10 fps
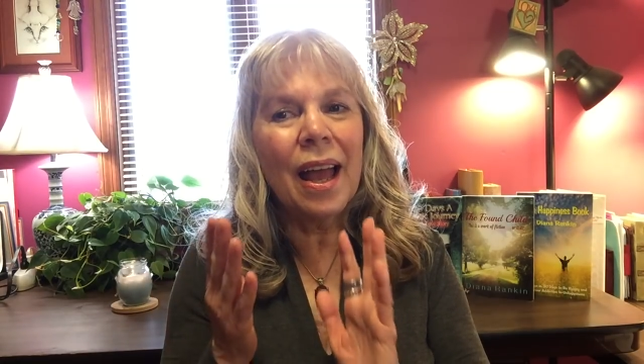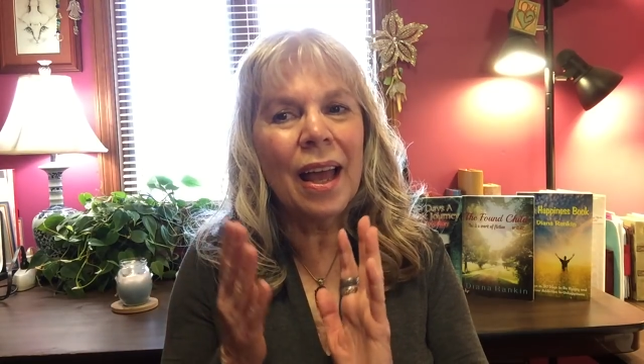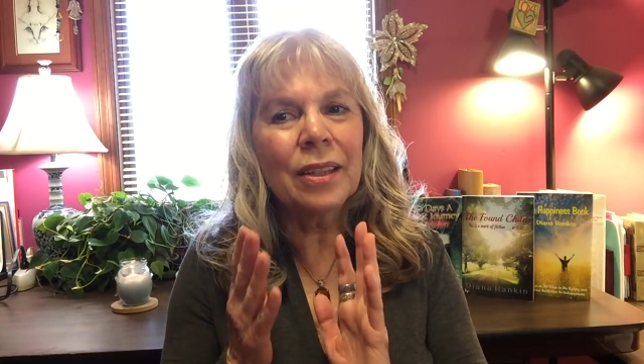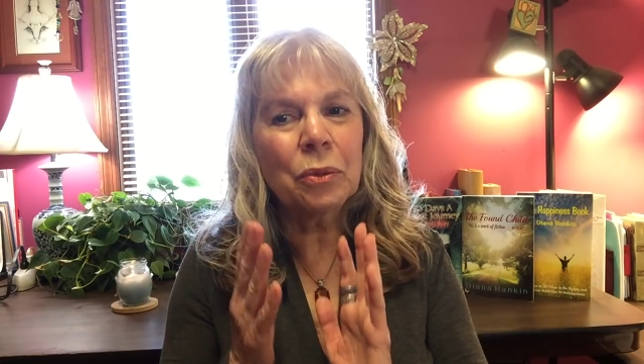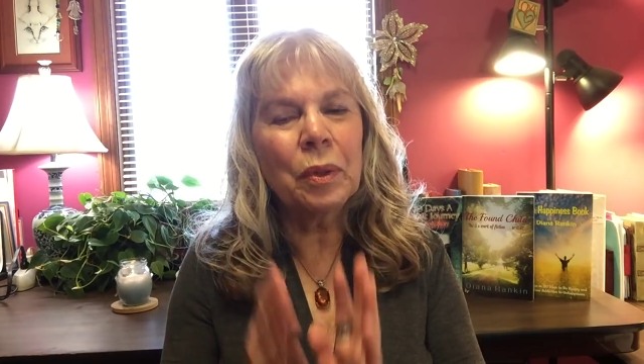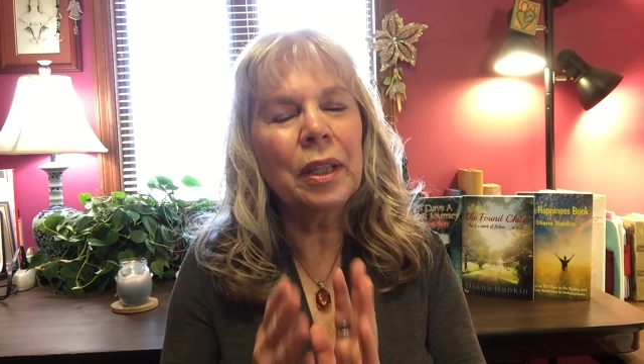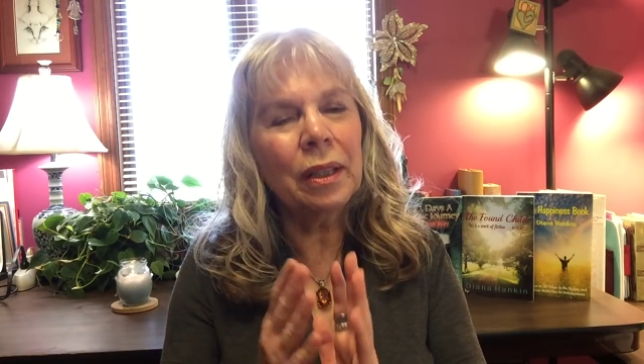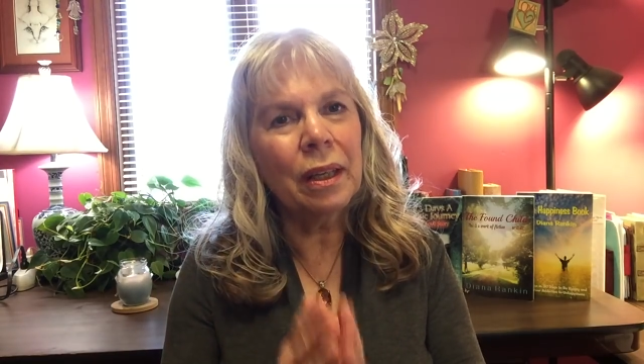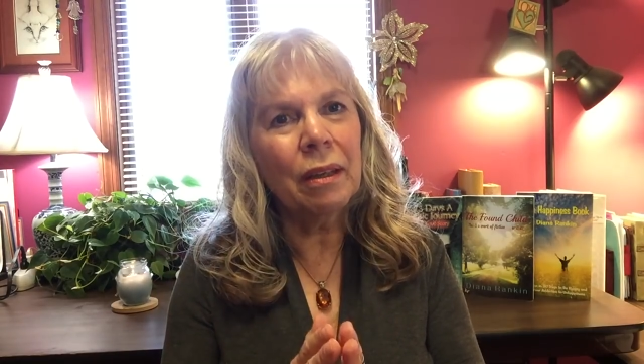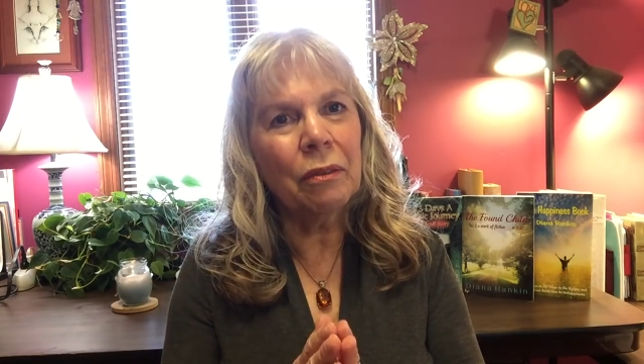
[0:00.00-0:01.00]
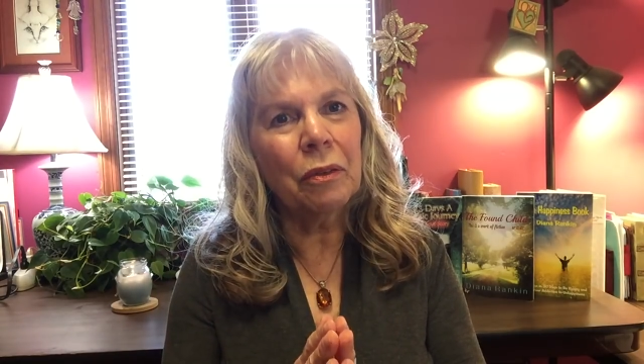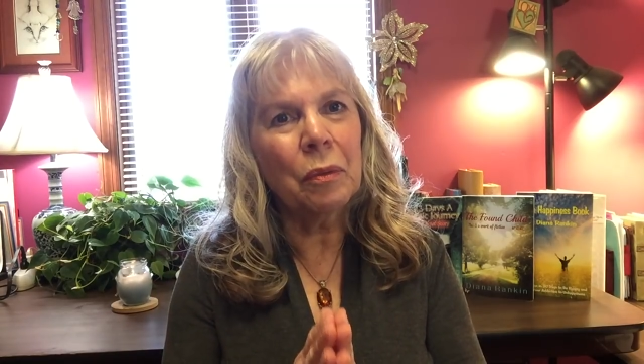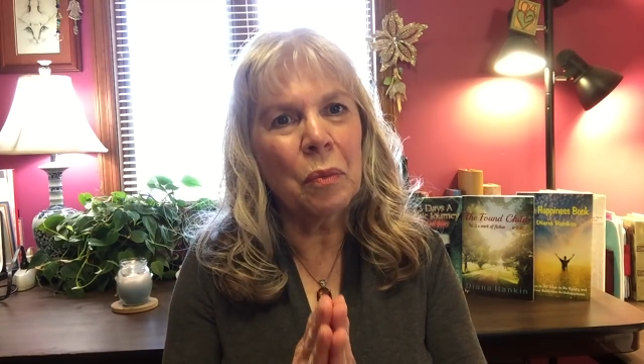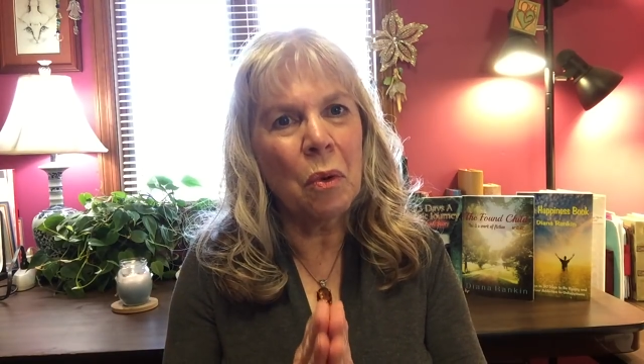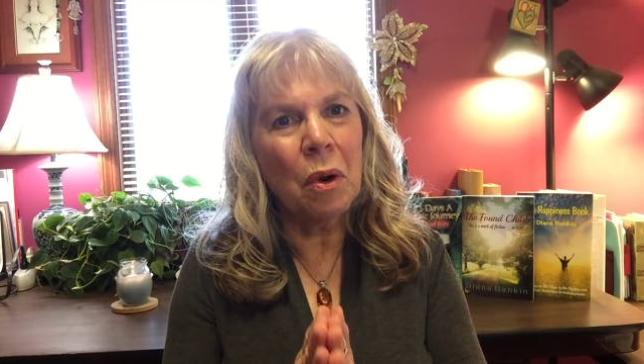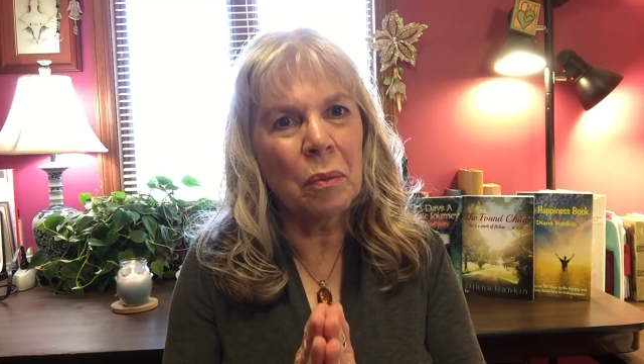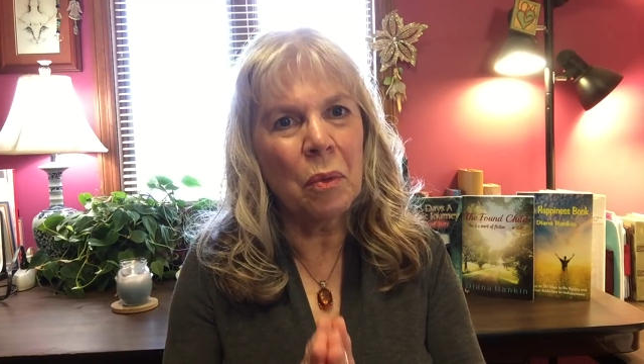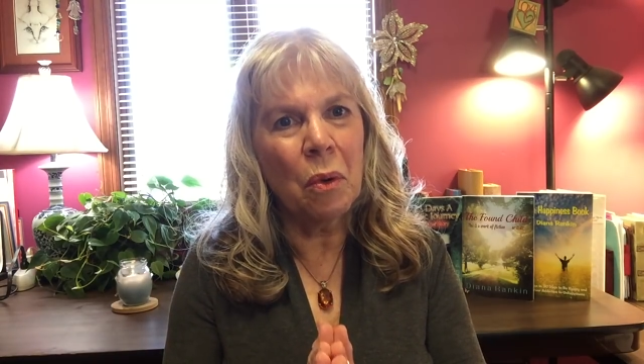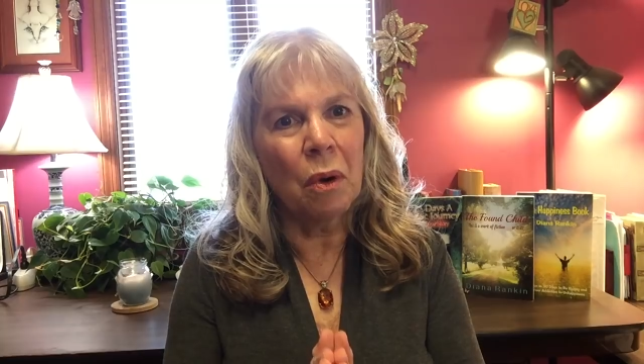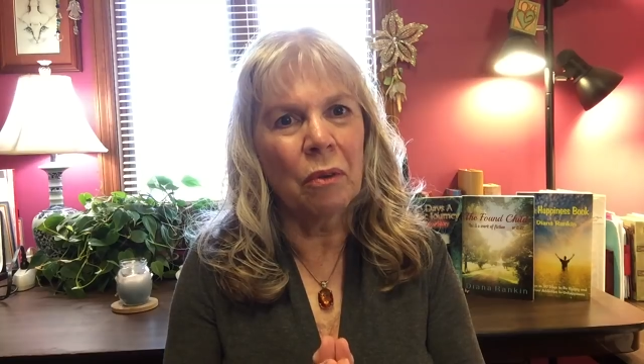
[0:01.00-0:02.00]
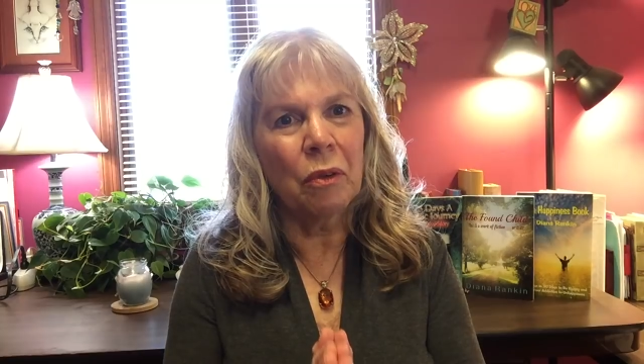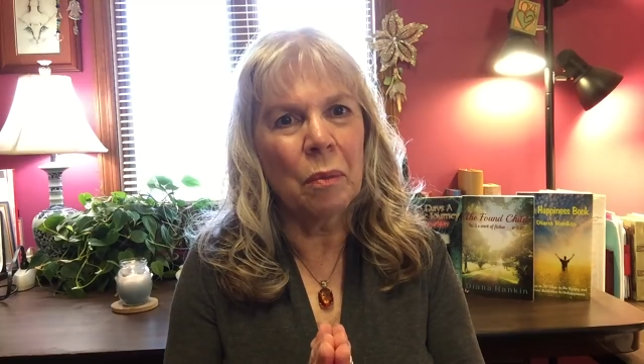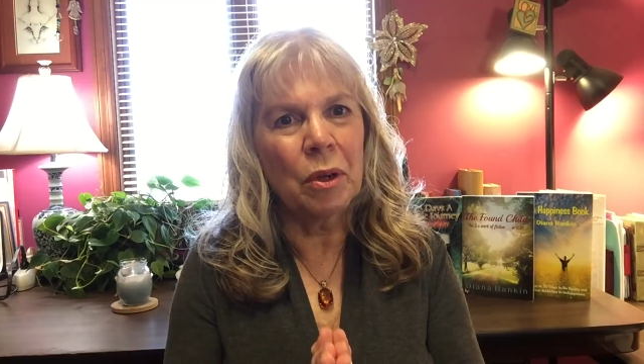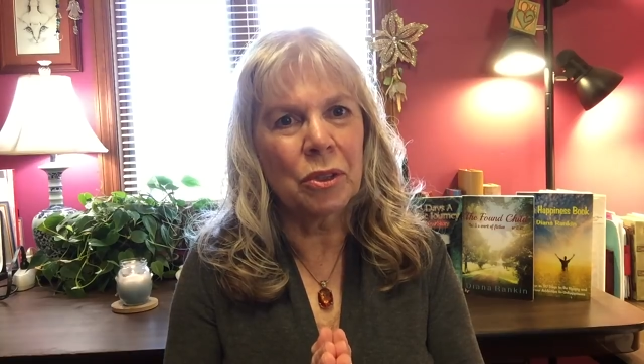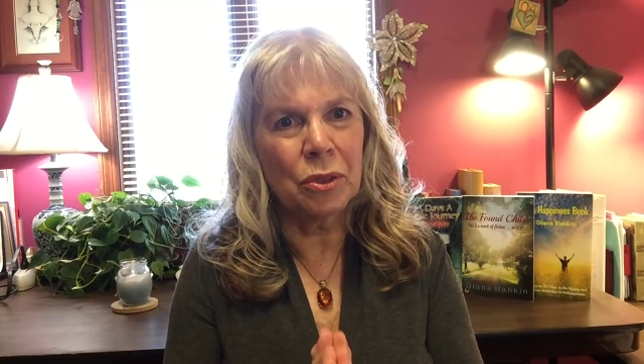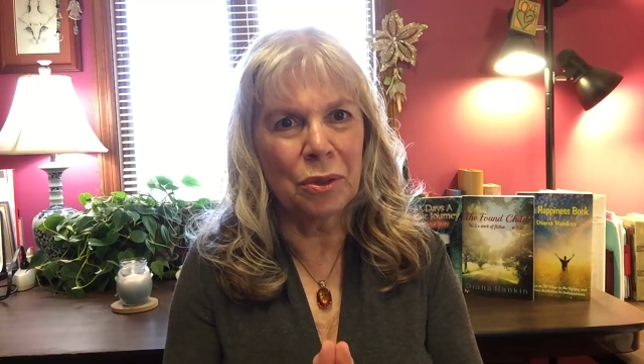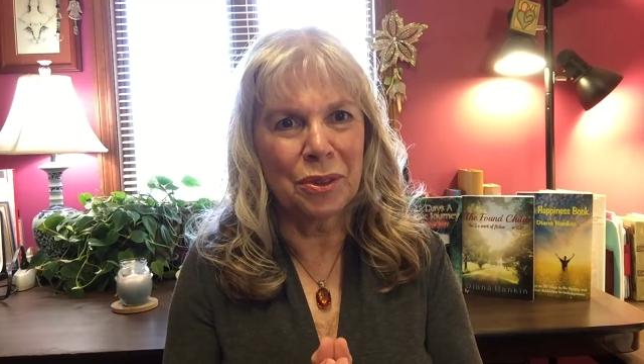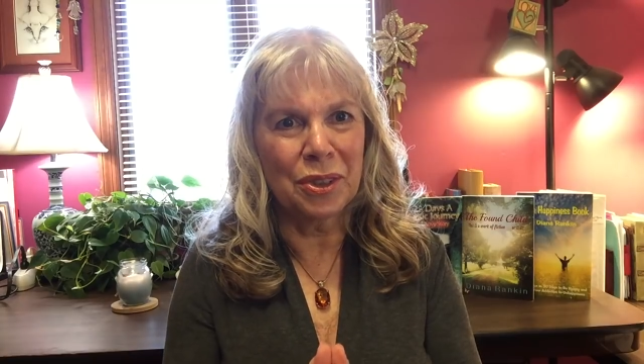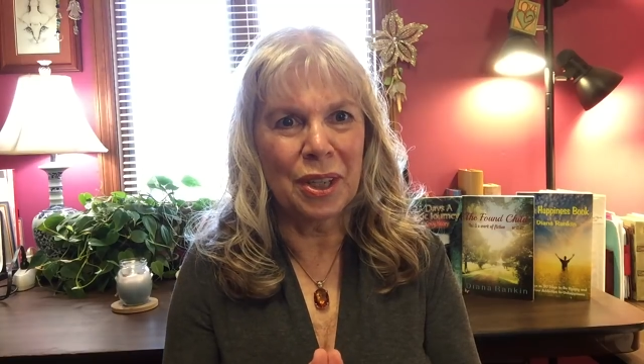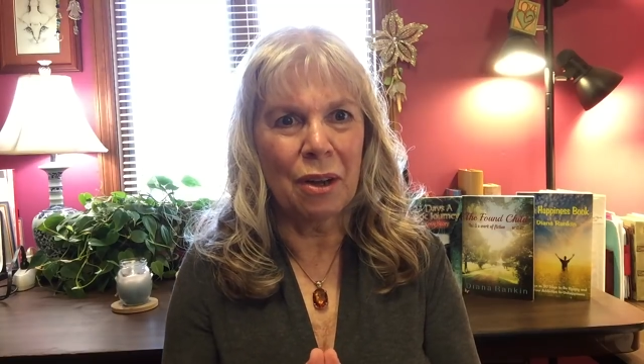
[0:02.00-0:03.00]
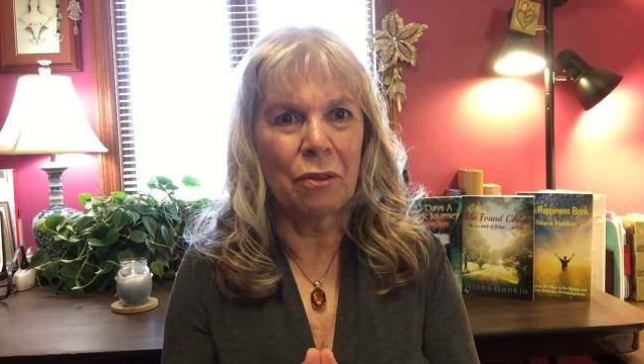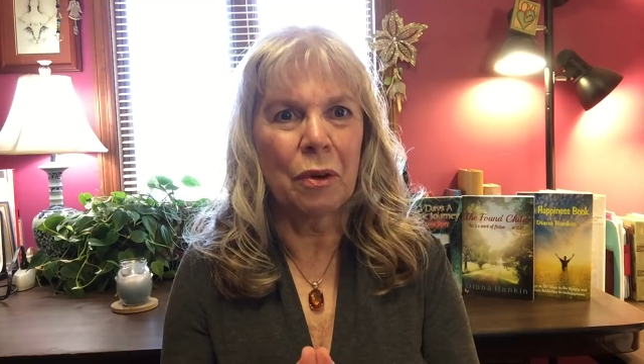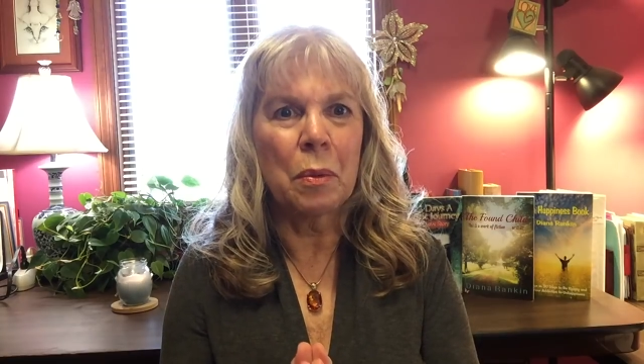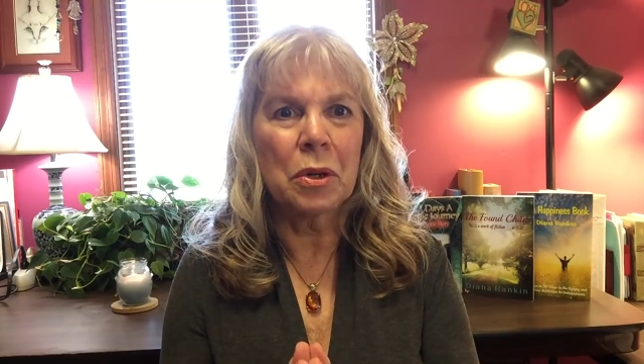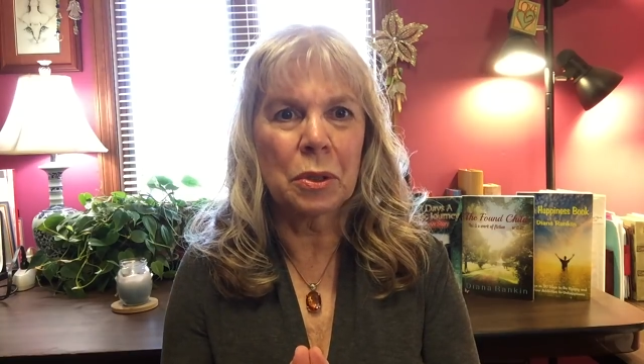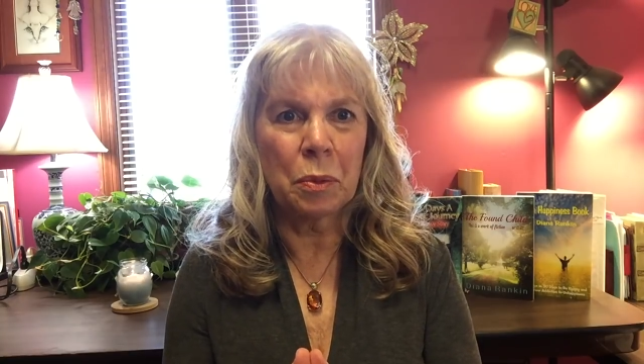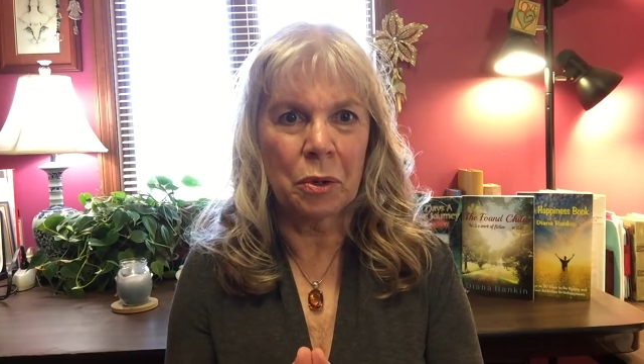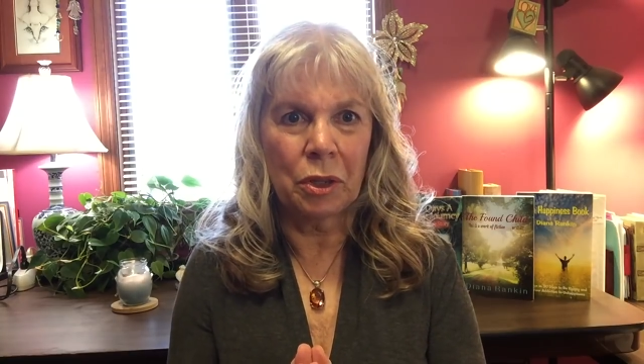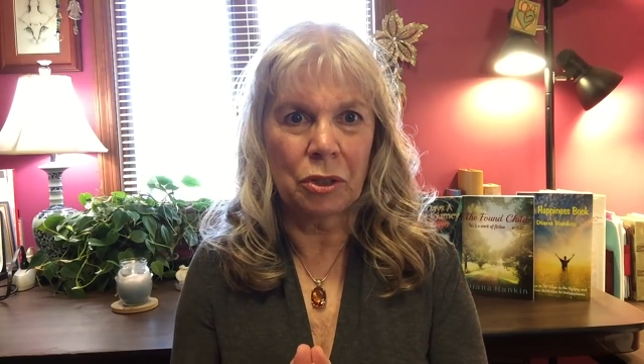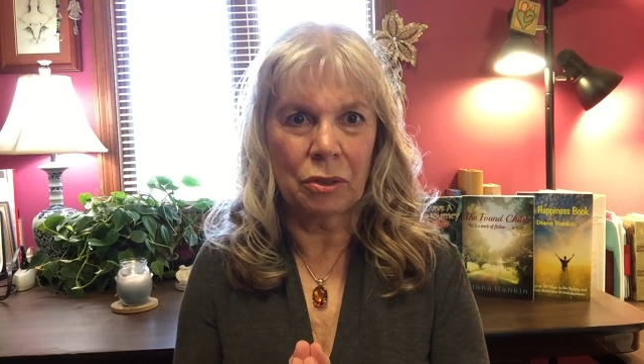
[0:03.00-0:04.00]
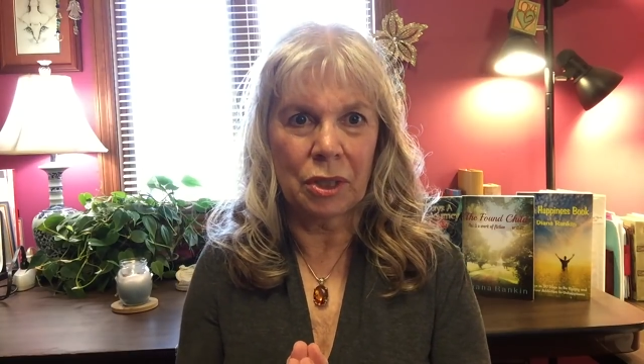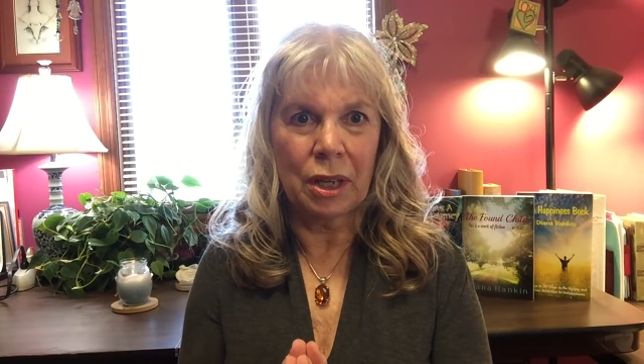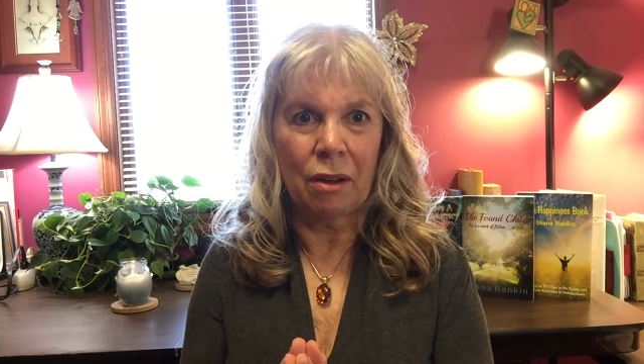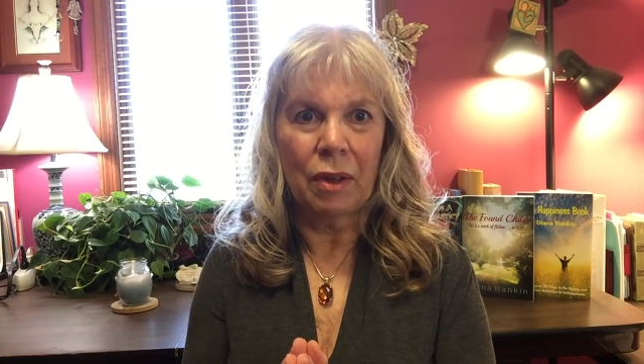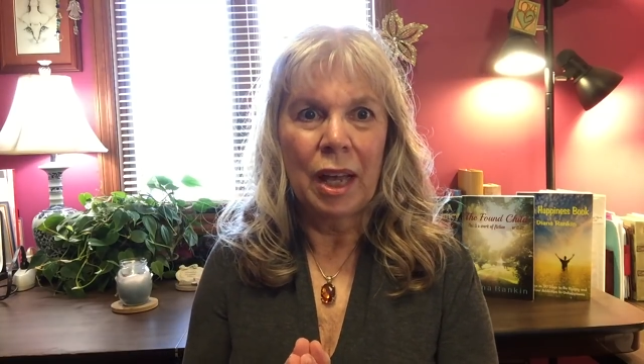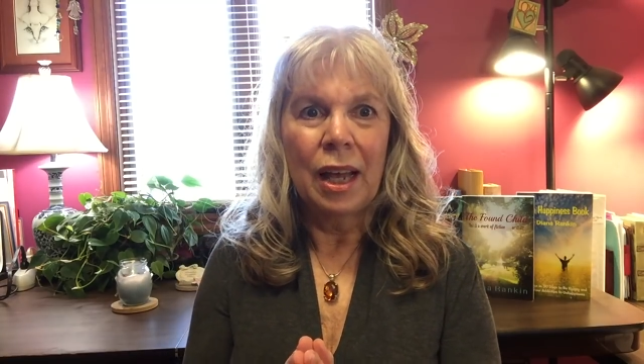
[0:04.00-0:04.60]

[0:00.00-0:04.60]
As we live more and more from our soul self, from our spiritual self,